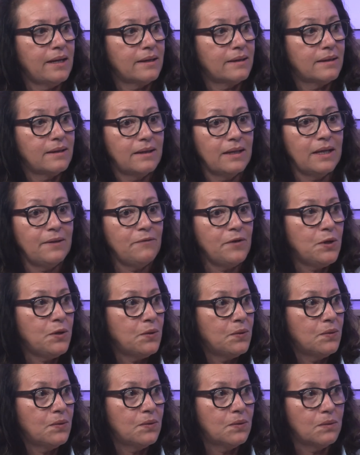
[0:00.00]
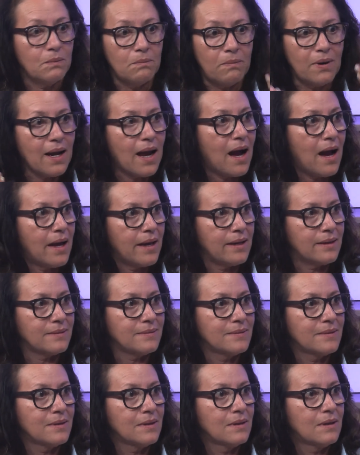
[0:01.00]
leave you blind,
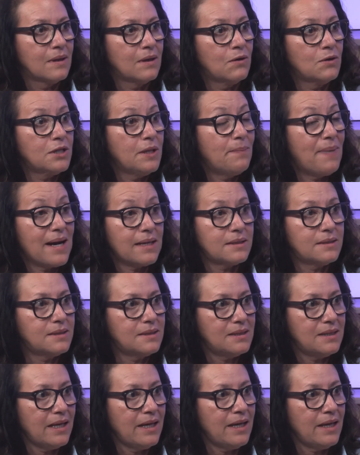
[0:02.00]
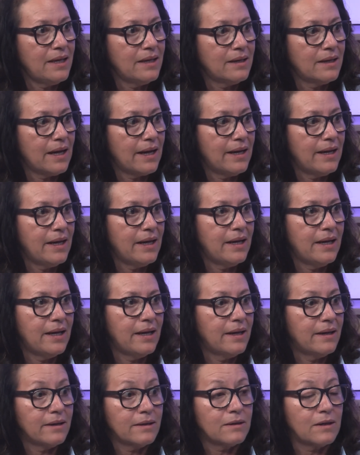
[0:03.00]
or the vaccine
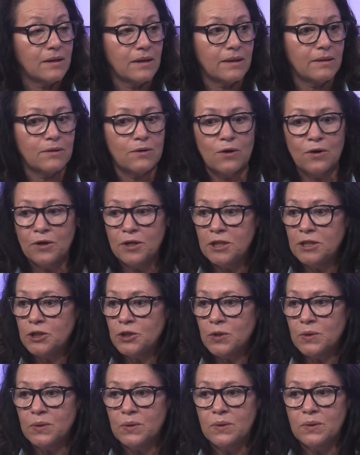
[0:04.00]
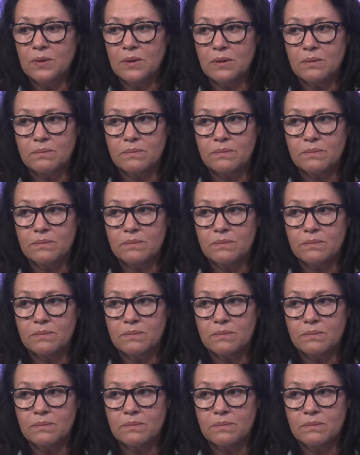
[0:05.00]
going to